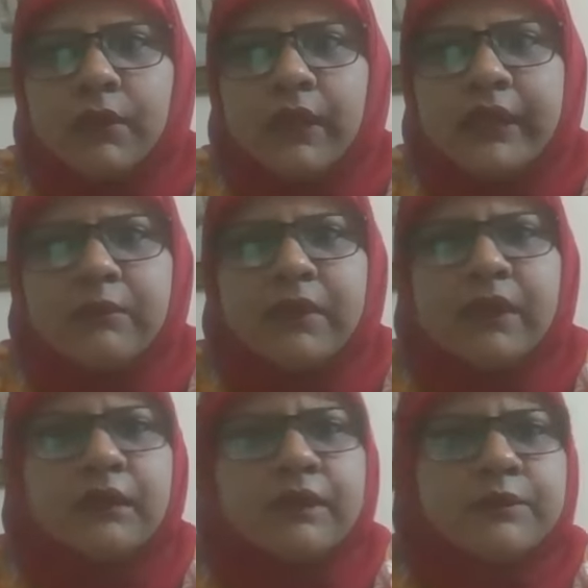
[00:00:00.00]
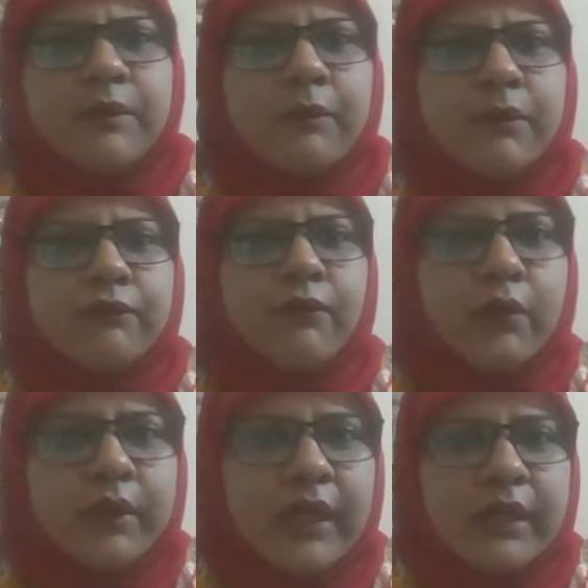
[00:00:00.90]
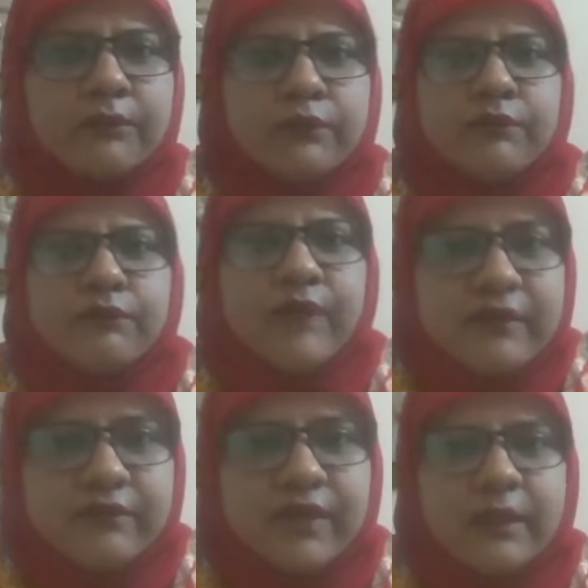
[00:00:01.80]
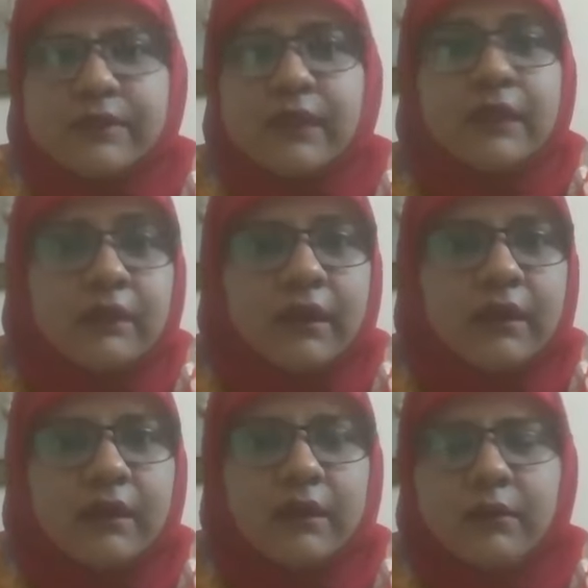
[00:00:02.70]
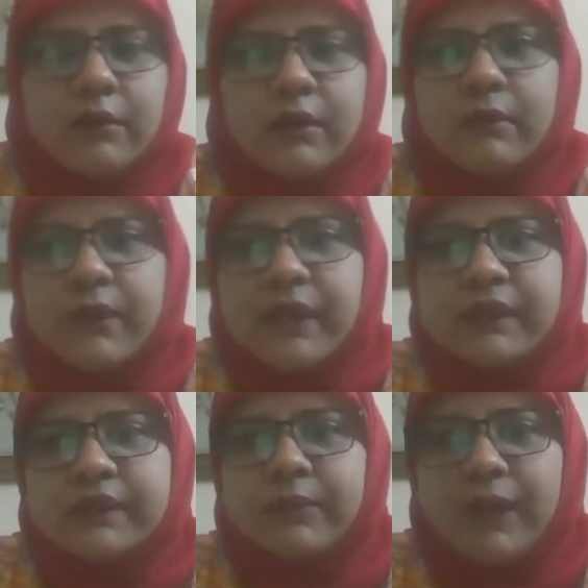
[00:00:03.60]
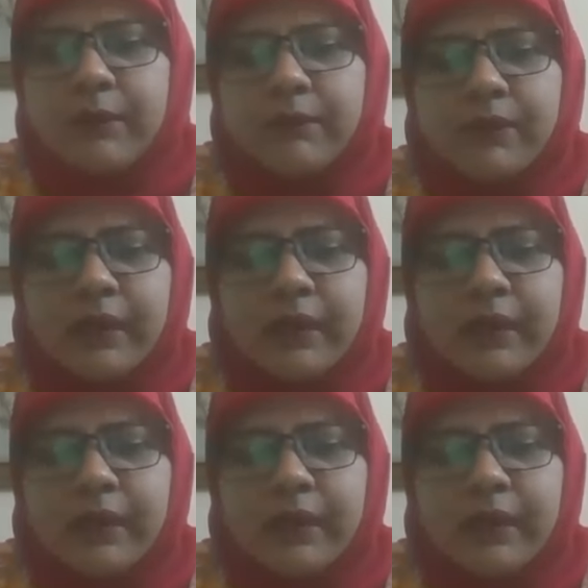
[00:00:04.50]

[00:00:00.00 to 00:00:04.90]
attempted this paper 4 times or 5 times and they couldn't pass the paper.